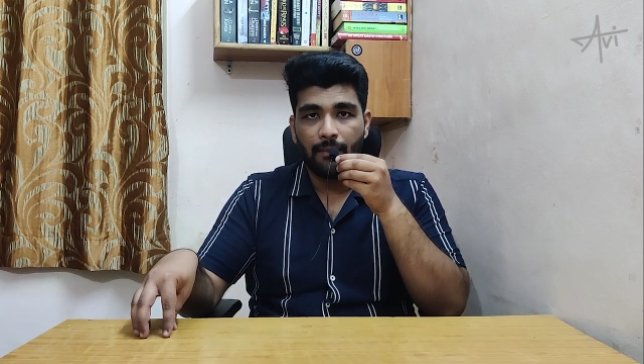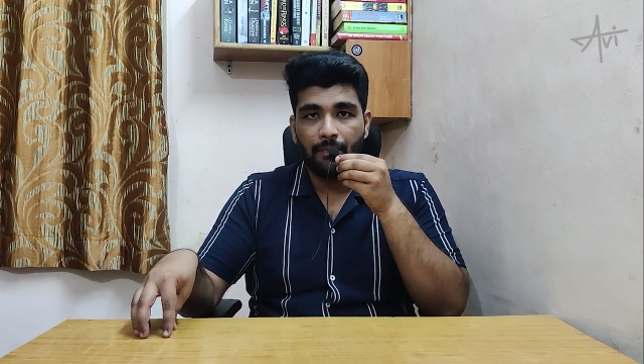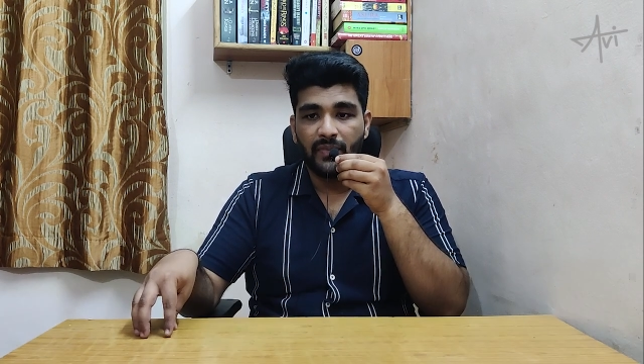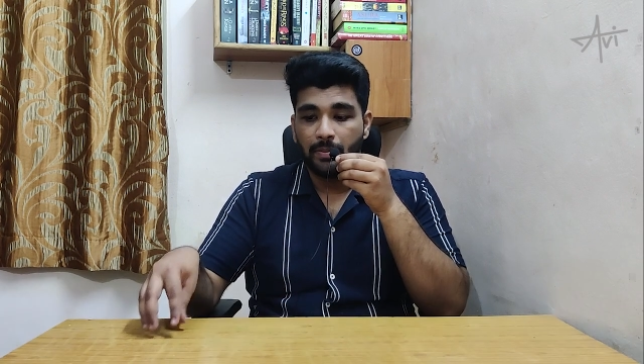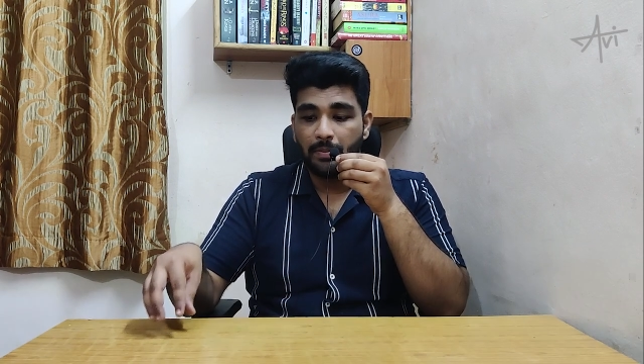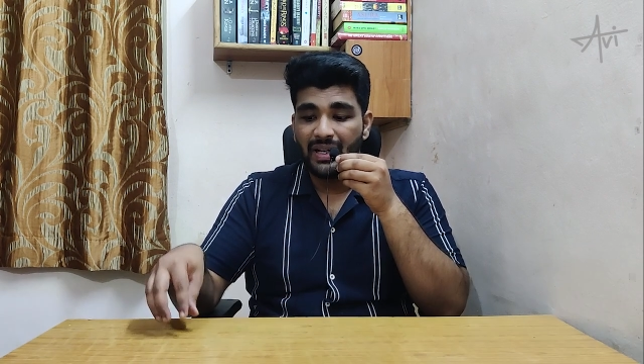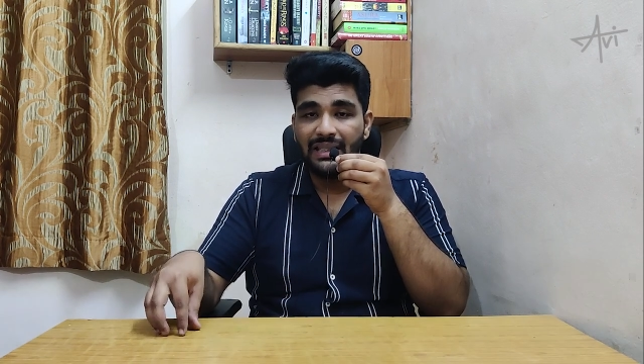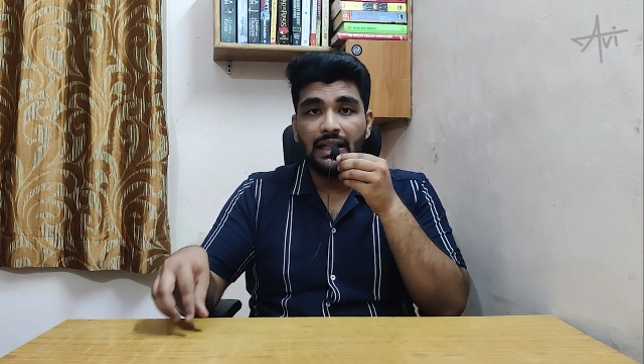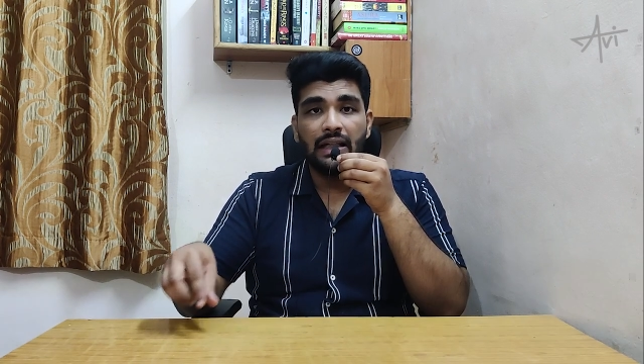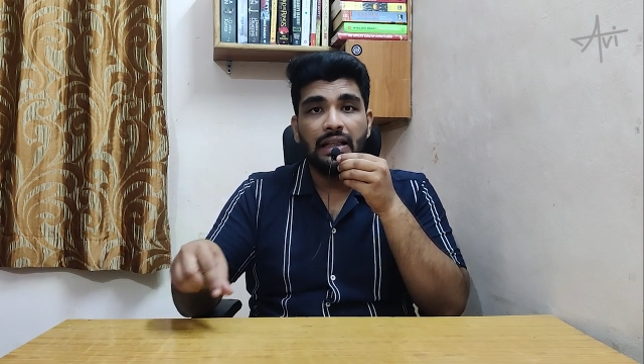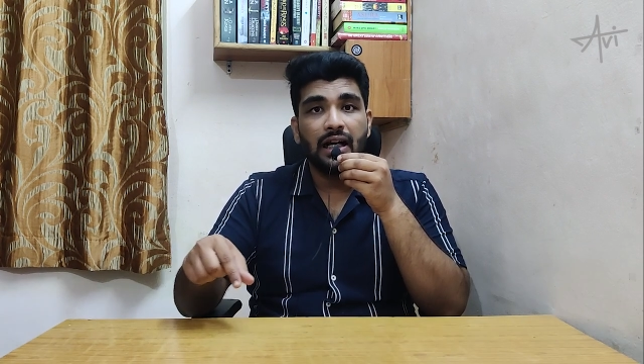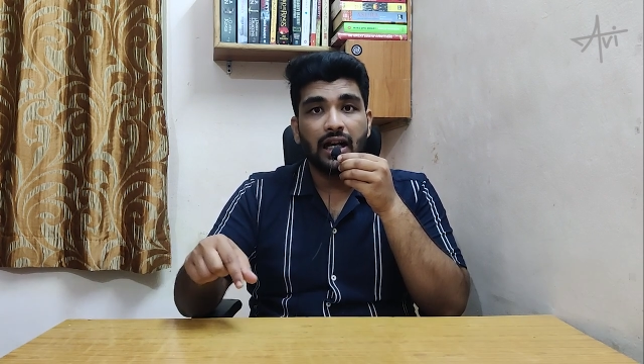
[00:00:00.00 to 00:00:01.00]
Basically,
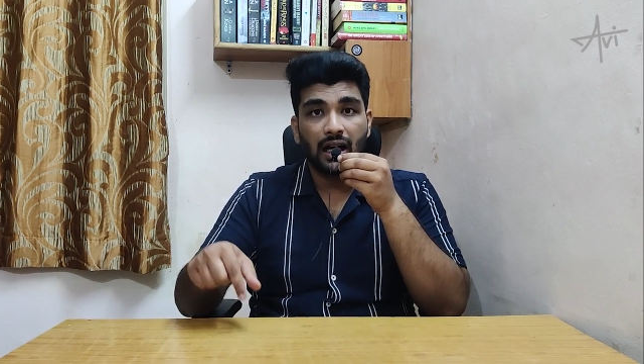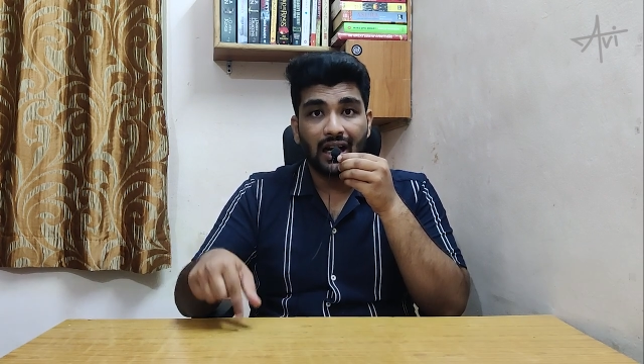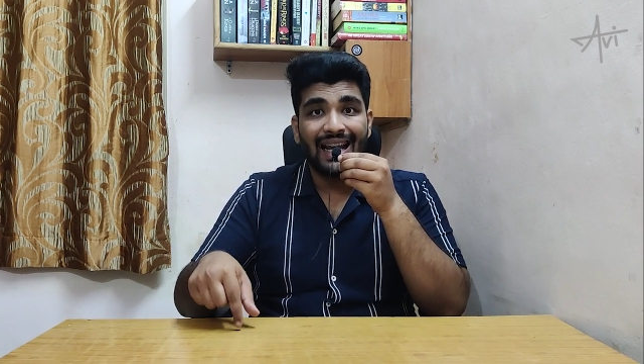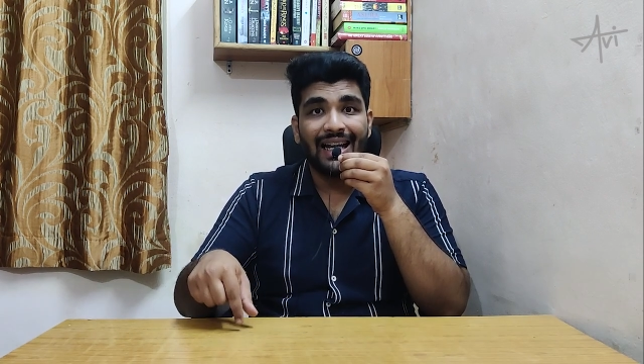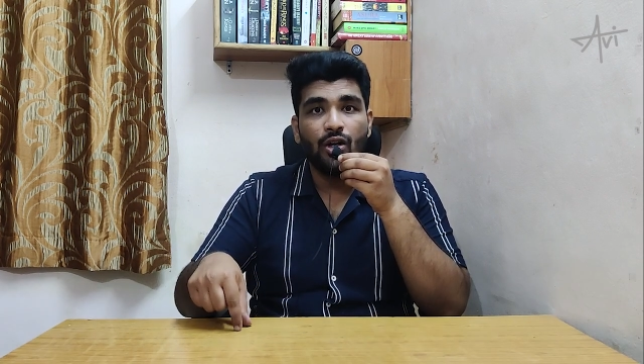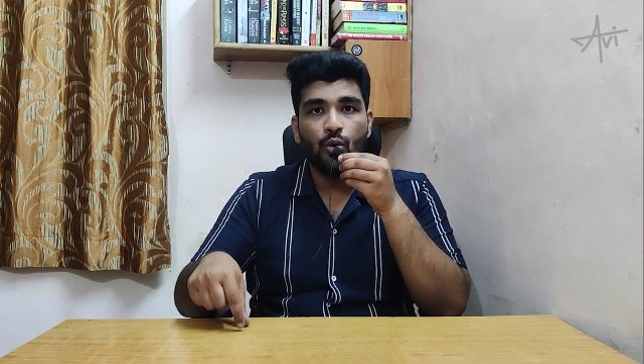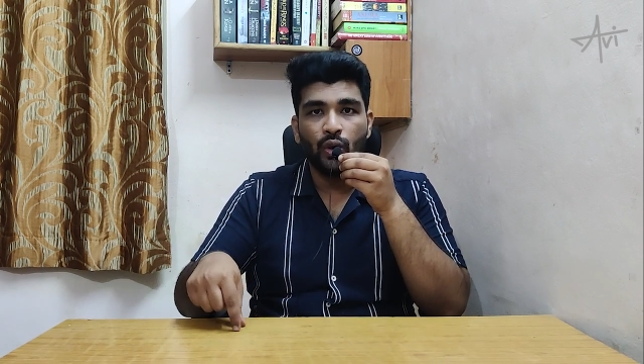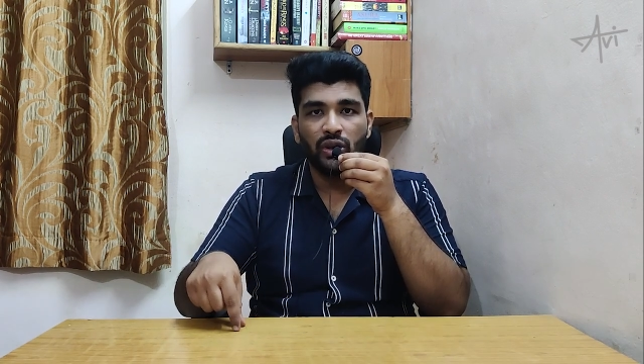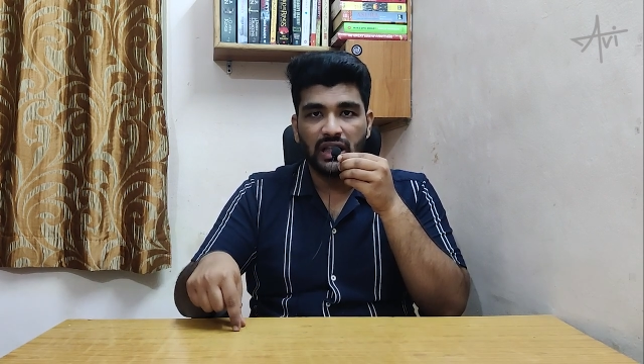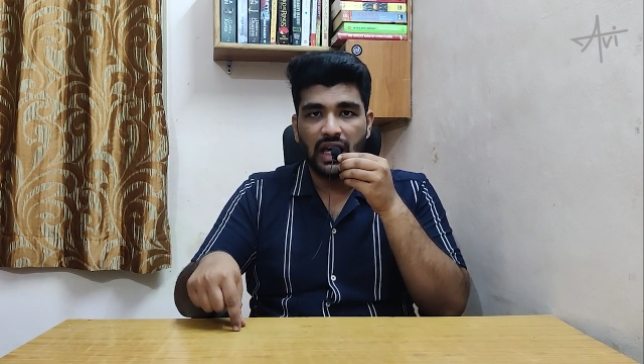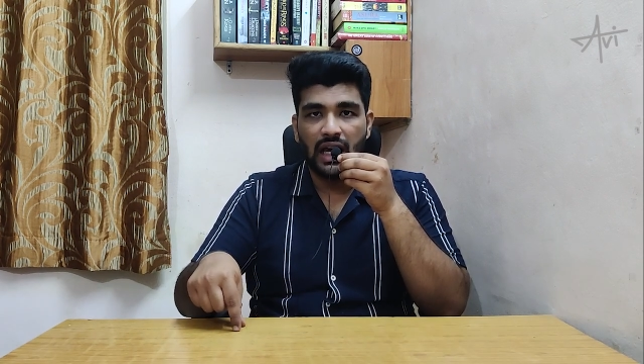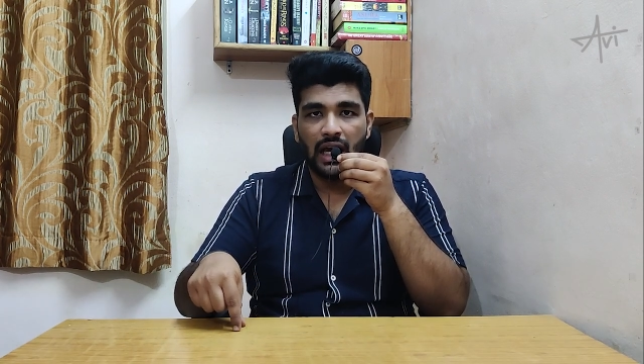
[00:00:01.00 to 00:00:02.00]
the client who is
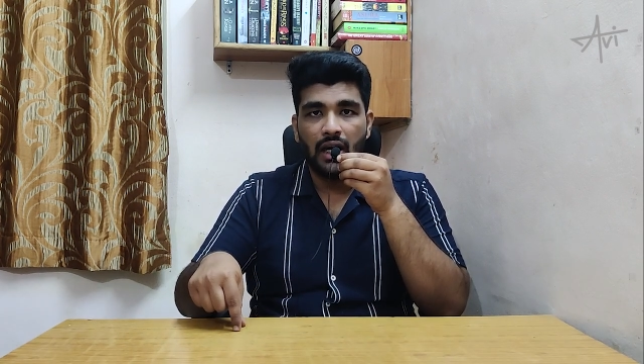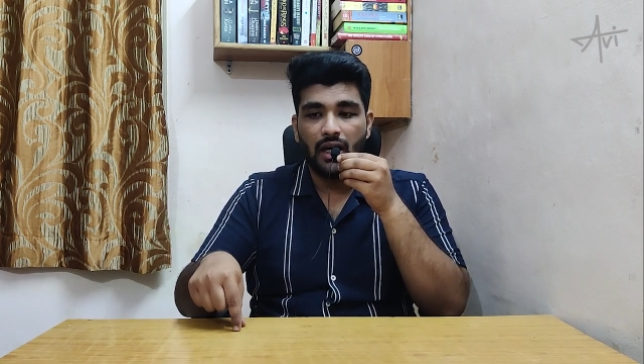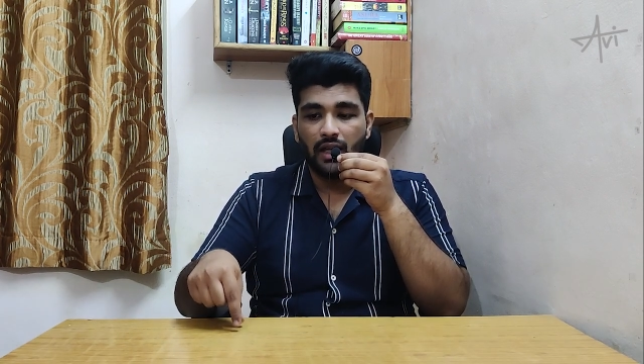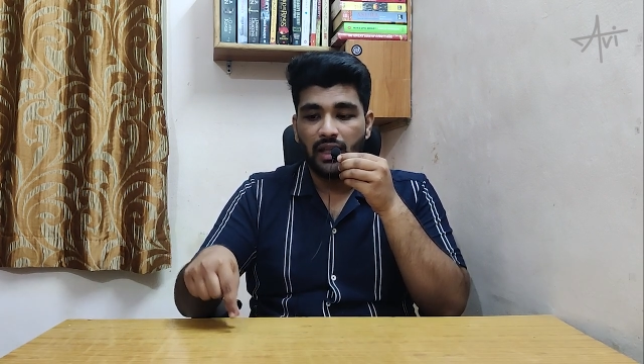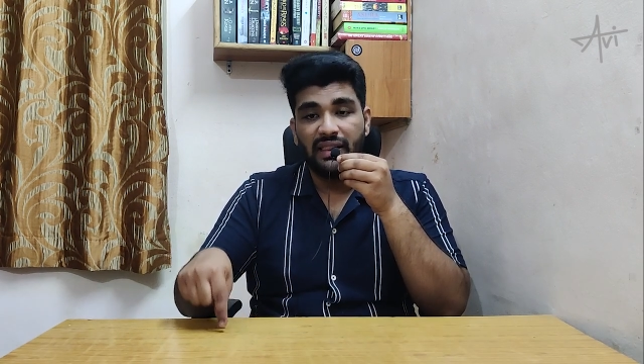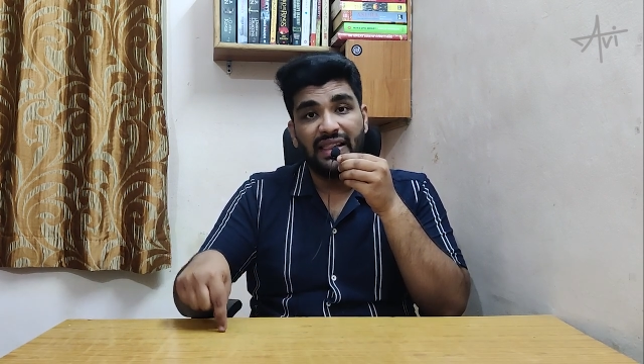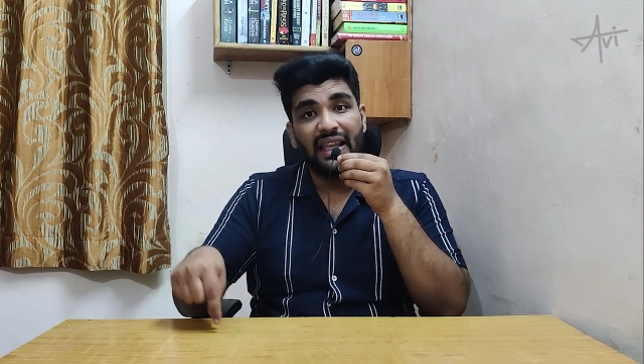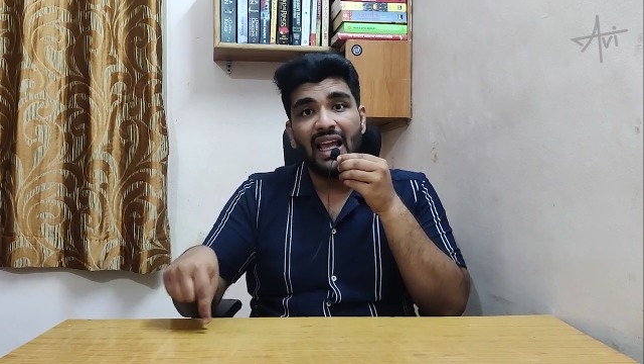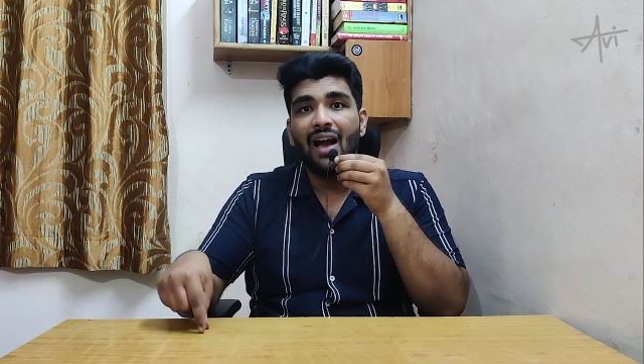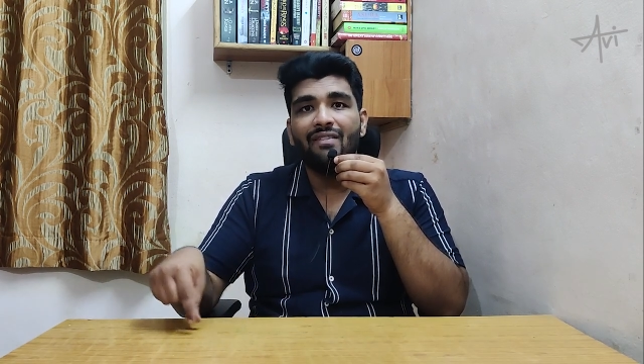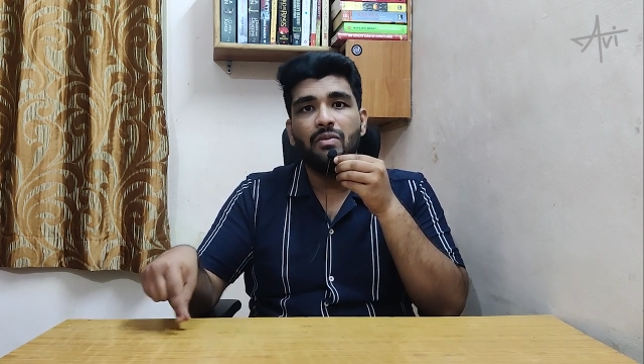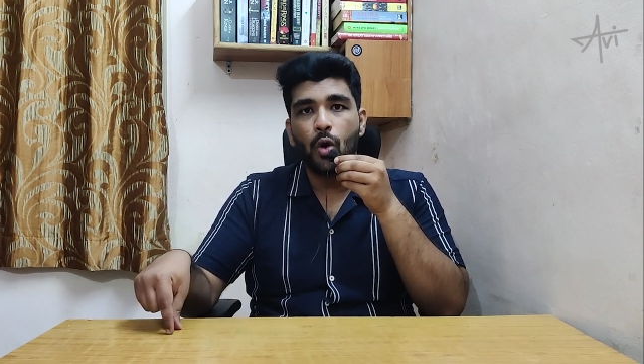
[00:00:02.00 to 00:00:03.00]
there, they have a
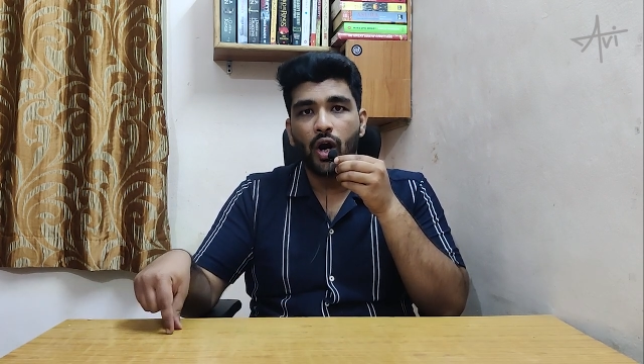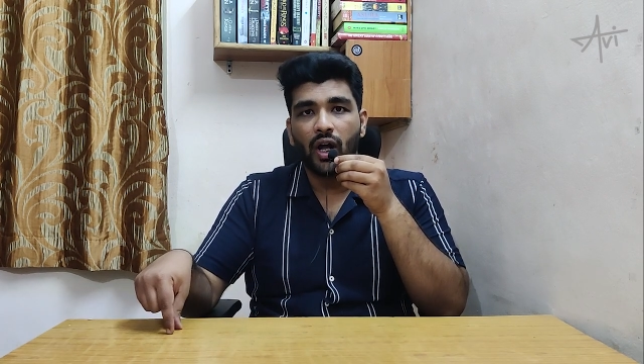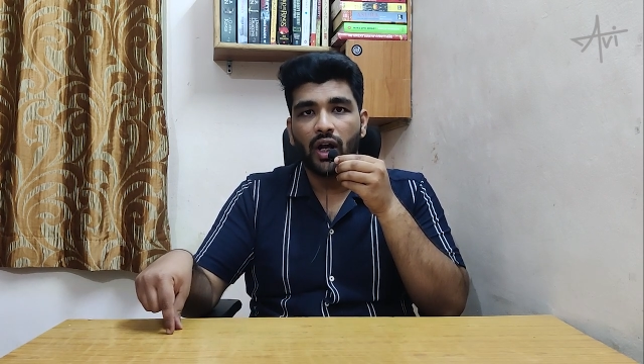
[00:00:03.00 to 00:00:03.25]
product,